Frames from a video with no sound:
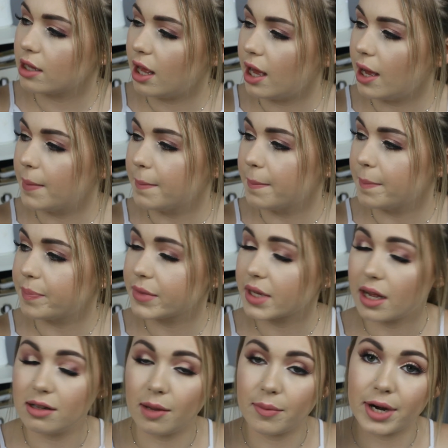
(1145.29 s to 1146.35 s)

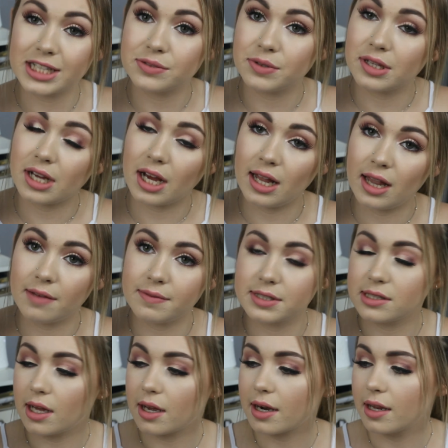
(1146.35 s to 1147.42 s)
Collaboration with I Love
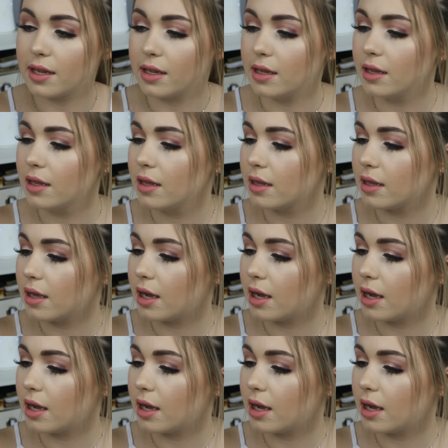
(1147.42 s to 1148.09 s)
Sarahi